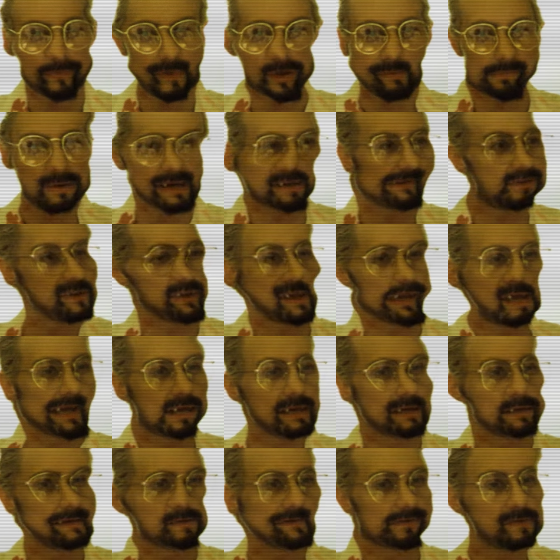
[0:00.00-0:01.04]
My
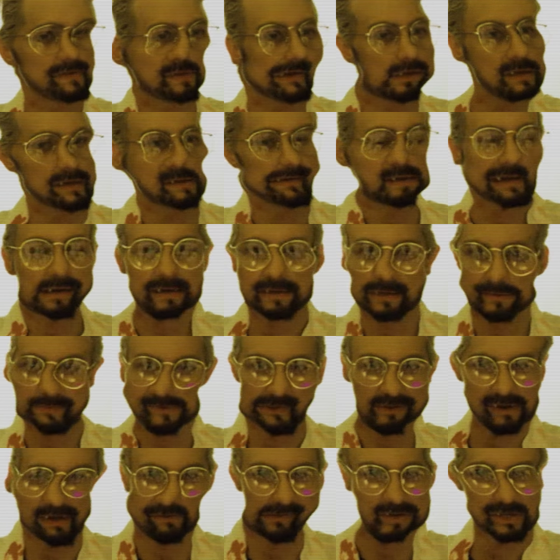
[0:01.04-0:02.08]
scans, the data dumps
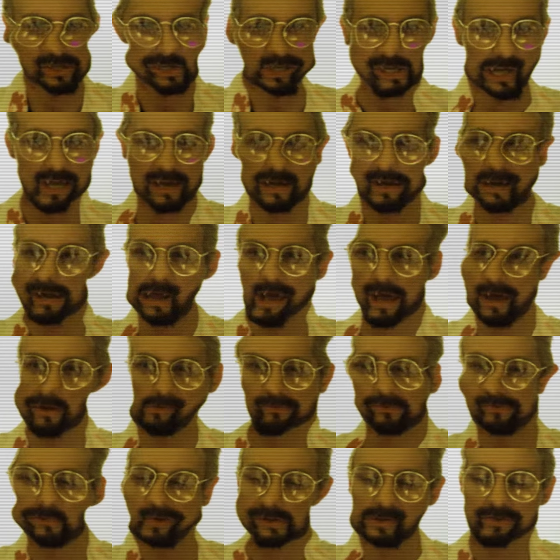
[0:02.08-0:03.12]
that I've initiated,
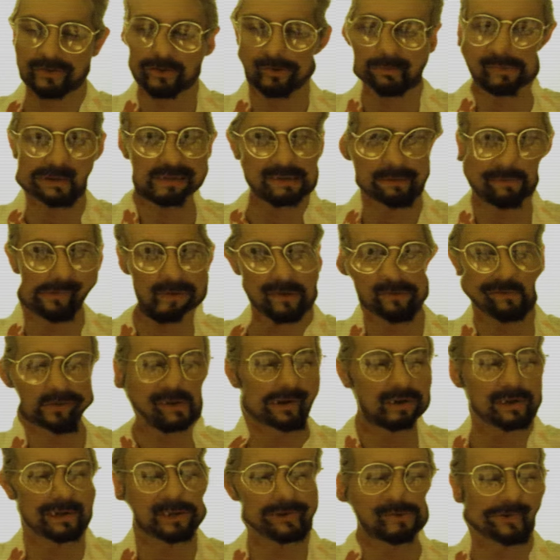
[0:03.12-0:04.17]
have told me something
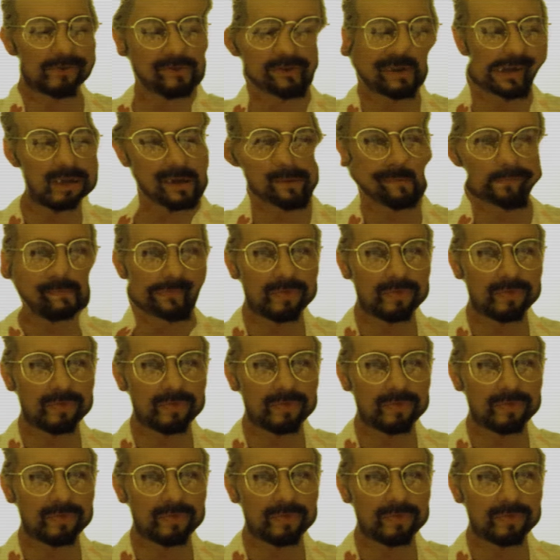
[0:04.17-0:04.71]
very interesting.